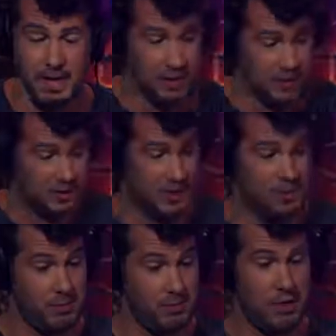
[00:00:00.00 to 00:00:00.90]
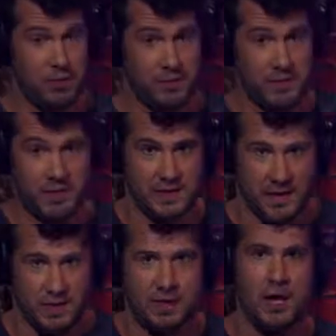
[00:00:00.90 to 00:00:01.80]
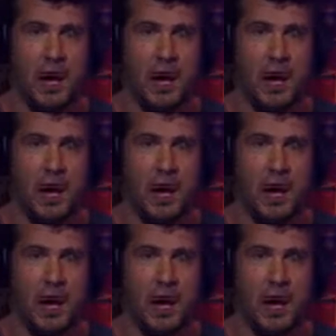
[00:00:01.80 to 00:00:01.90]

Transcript: And I know you're going to say, well, I'm just trying to justify this habit.